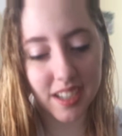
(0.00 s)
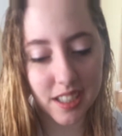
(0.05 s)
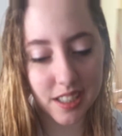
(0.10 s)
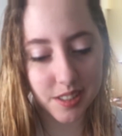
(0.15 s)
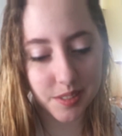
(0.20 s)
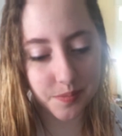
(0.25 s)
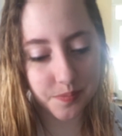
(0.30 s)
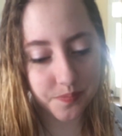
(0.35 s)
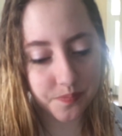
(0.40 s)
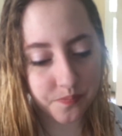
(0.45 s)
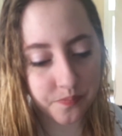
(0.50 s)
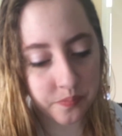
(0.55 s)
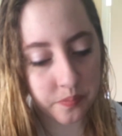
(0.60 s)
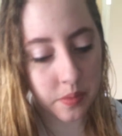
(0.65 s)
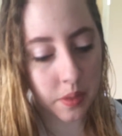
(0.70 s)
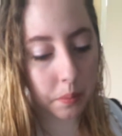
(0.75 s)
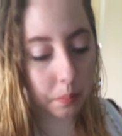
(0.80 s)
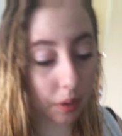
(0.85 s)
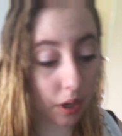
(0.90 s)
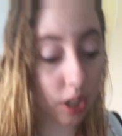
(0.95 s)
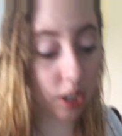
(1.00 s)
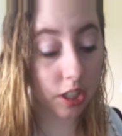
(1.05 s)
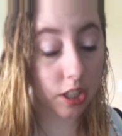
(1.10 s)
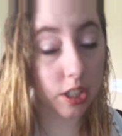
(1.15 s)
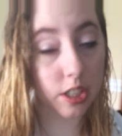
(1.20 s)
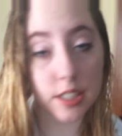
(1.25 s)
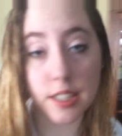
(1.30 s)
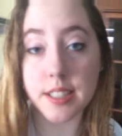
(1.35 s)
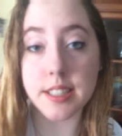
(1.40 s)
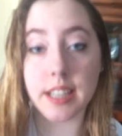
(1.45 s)
um,
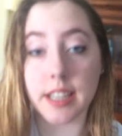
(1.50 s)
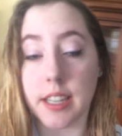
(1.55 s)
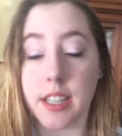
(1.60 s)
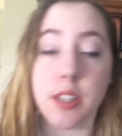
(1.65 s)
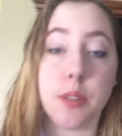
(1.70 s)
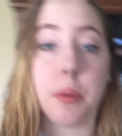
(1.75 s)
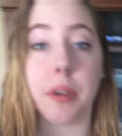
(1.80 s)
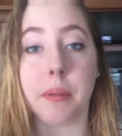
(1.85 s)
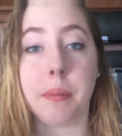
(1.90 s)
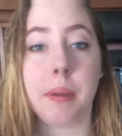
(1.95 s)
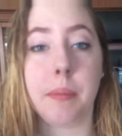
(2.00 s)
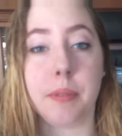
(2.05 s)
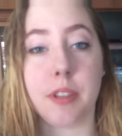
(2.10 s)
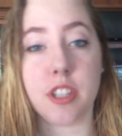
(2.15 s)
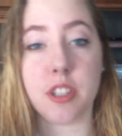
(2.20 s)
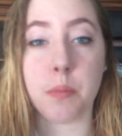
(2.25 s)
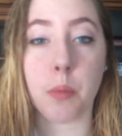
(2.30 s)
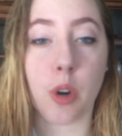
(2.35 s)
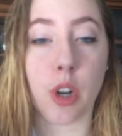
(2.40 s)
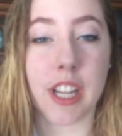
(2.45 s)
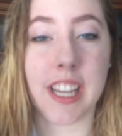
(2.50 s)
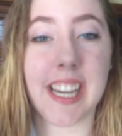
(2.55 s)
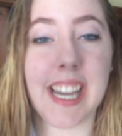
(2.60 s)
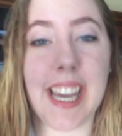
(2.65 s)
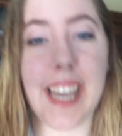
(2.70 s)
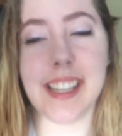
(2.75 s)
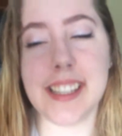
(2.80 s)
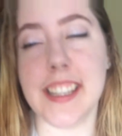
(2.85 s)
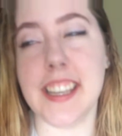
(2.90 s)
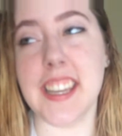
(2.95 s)
Parker decided to wake me up this morning
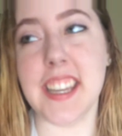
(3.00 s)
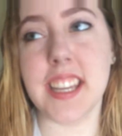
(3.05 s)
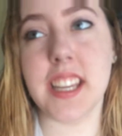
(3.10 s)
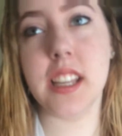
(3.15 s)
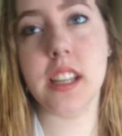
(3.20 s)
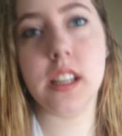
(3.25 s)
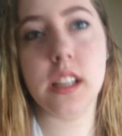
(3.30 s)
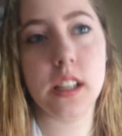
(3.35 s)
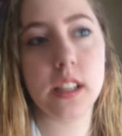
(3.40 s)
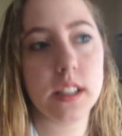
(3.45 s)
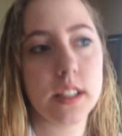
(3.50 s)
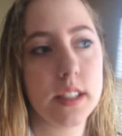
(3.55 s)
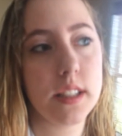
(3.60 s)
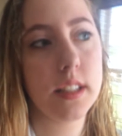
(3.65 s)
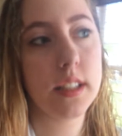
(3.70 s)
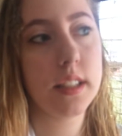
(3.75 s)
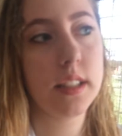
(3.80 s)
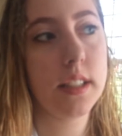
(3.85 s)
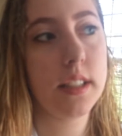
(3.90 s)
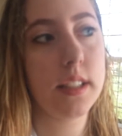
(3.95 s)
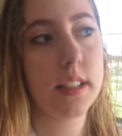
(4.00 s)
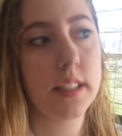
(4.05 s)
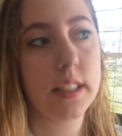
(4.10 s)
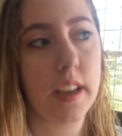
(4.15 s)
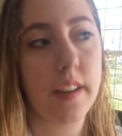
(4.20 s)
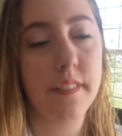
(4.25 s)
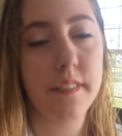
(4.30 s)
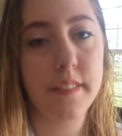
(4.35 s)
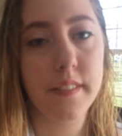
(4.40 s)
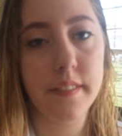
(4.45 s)
at, like,
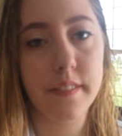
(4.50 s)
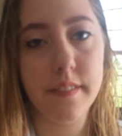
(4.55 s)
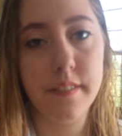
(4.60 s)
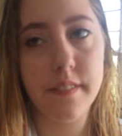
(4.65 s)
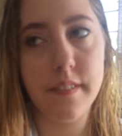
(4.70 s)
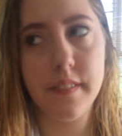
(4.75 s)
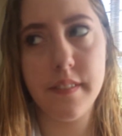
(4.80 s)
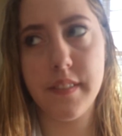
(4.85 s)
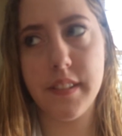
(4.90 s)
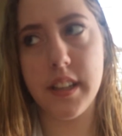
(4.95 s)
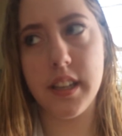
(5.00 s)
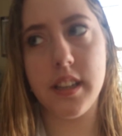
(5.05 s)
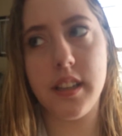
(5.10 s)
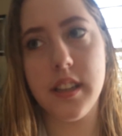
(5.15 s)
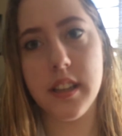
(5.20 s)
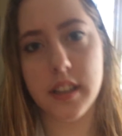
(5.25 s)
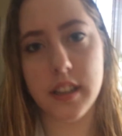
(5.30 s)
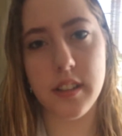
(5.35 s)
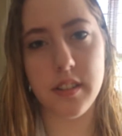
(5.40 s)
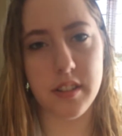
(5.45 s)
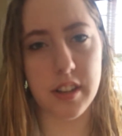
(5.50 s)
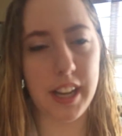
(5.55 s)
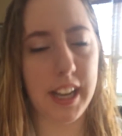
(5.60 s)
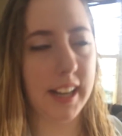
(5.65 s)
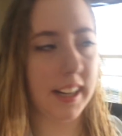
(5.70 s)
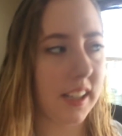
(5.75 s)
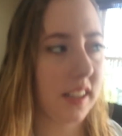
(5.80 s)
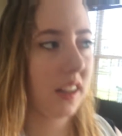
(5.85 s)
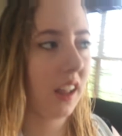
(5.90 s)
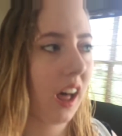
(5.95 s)
7 or
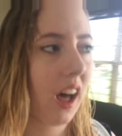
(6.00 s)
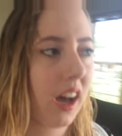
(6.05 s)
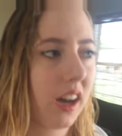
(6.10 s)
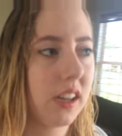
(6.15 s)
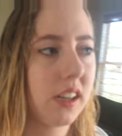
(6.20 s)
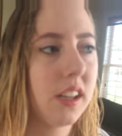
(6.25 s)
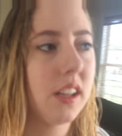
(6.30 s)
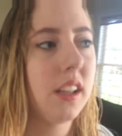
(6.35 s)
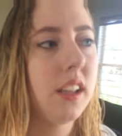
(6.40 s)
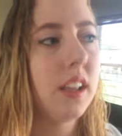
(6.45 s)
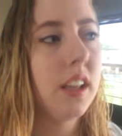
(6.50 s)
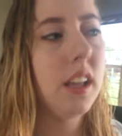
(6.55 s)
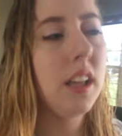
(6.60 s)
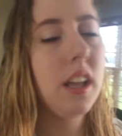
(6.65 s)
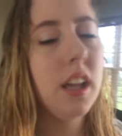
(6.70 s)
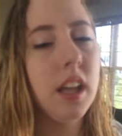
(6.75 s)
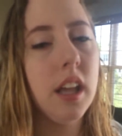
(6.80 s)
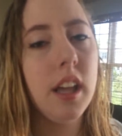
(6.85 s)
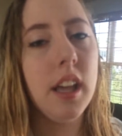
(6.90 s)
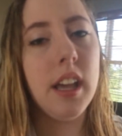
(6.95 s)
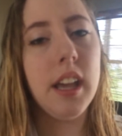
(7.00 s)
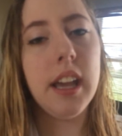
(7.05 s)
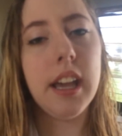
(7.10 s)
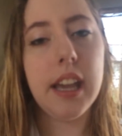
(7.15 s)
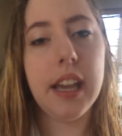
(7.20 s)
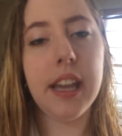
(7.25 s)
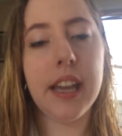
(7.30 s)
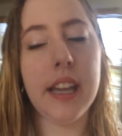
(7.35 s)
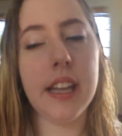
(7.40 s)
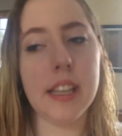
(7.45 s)
8 o'clock
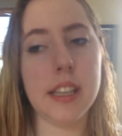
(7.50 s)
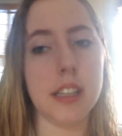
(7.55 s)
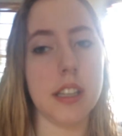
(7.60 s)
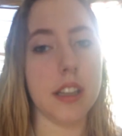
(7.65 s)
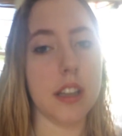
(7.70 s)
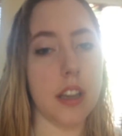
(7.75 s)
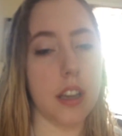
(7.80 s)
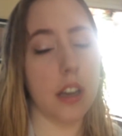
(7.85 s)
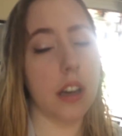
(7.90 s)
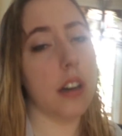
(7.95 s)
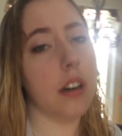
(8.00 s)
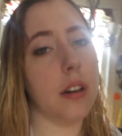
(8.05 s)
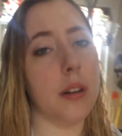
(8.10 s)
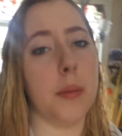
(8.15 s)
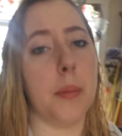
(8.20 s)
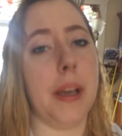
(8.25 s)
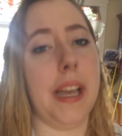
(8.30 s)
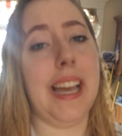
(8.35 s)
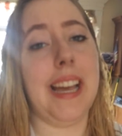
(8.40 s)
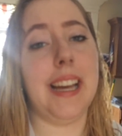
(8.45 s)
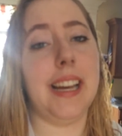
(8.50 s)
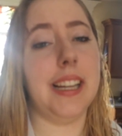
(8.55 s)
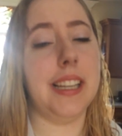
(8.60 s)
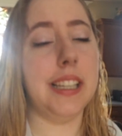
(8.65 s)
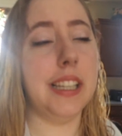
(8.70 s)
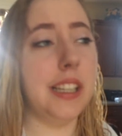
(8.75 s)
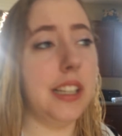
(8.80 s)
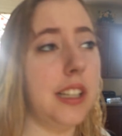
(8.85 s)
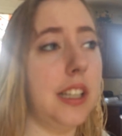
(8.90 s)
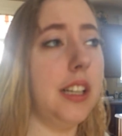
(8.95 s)
and oh my god,
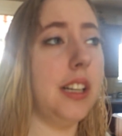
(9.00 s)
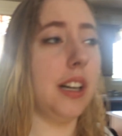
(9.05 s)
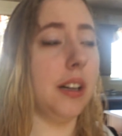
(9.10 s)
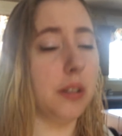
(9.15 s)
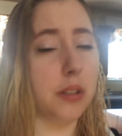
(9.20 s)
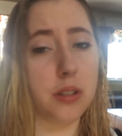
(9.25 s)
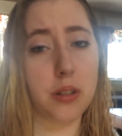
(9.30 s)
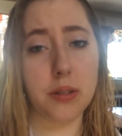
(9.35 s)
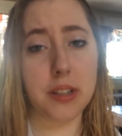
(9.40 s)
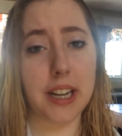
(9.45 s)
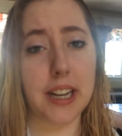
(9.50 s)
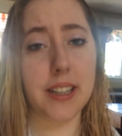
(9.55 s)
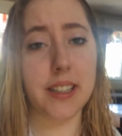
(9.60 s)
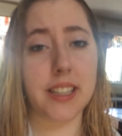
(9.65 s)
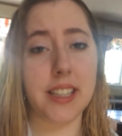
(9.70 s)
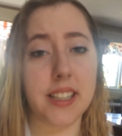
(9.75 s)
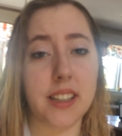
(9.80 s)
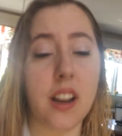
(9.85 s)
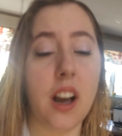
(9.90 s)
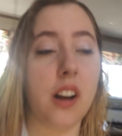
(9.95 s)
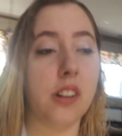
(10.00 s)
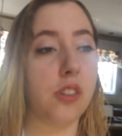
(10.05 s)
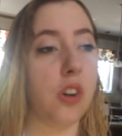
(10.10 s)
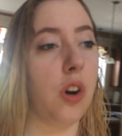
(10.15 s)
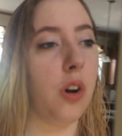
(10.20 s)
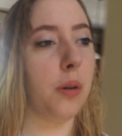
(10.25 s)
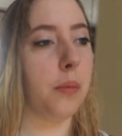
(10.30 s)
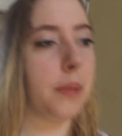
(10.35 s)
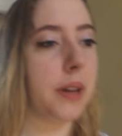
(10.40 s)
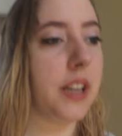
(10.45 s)
I was so tired and he knocked
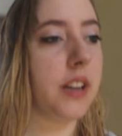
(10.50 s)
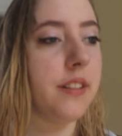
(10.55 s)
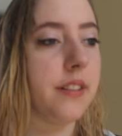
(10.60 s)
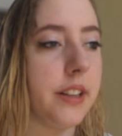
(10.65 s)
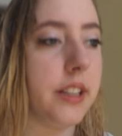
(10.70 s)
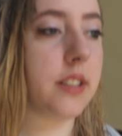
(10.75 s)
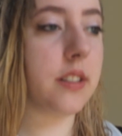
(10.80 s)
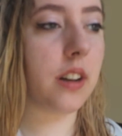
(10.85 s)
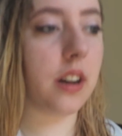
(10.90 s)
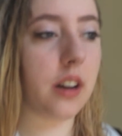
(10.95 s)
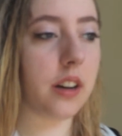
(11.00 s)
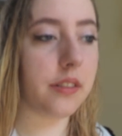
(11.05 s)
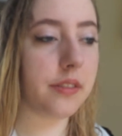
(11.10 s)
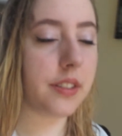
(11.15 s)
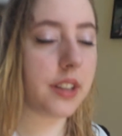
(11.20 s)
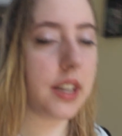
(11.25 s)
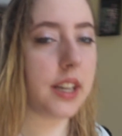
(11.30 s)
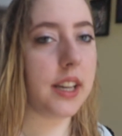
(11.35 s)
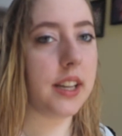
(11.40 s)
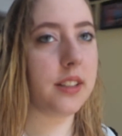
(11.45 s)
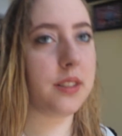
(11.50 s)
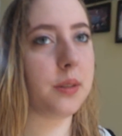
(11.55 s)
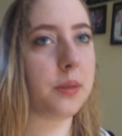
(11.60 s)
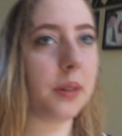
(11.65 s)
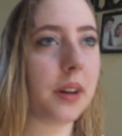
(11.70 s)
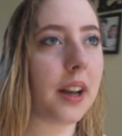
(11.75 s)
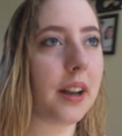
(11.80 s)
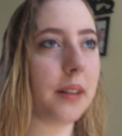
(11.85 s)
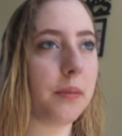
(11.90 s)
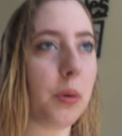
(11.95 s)
all my earrings off. And
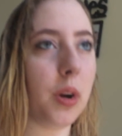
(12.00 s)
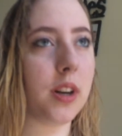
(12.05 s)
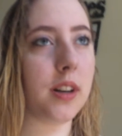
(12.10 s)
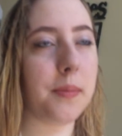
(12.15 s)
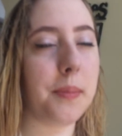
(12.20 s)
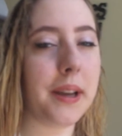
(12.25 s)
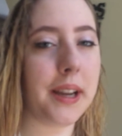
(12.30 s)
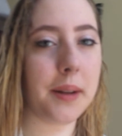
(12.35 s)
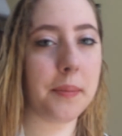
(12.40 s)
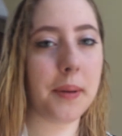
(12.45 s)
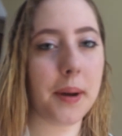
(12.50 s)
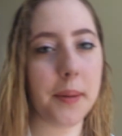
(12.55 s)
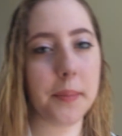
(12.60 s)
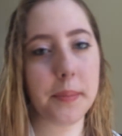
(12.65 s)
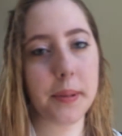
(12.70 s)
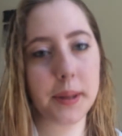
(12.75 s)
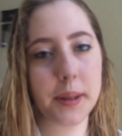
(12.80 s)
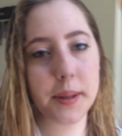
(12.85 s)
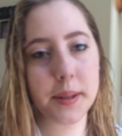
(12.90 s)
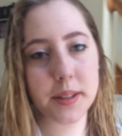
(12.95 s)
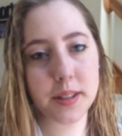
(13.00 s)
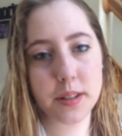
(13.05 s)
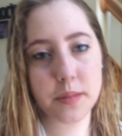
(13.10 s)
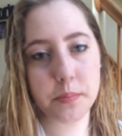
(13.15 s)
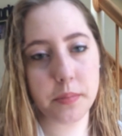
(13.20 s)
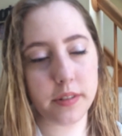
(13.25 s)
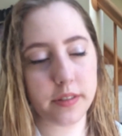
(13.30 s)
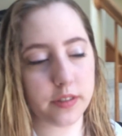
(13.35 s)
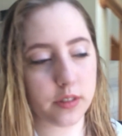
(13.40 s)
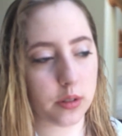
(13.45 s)
so I wanted to pick them up
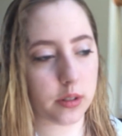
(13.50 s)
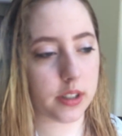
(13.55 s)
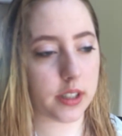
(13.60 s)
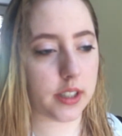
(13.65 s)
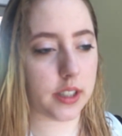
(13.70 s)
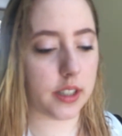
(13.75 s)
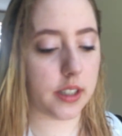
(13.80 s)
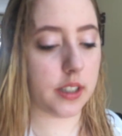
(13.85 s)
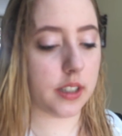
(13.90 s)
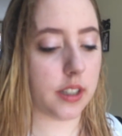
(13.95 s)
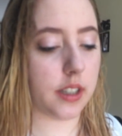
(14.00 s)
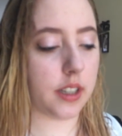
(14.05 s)
before,